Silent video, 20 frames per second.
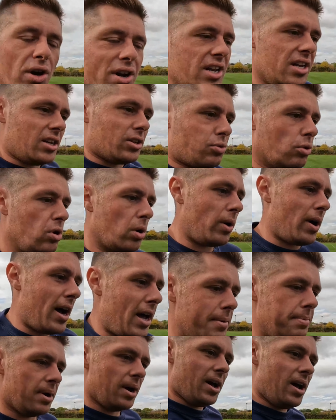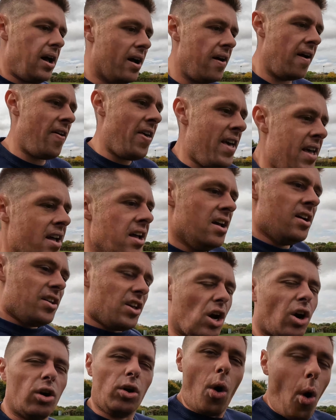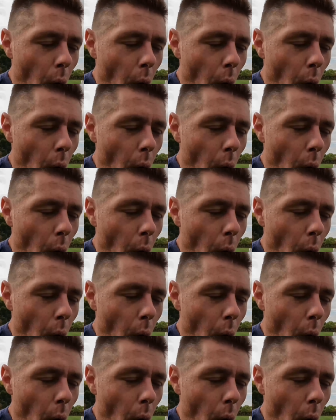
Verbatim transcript: training as required, but you can't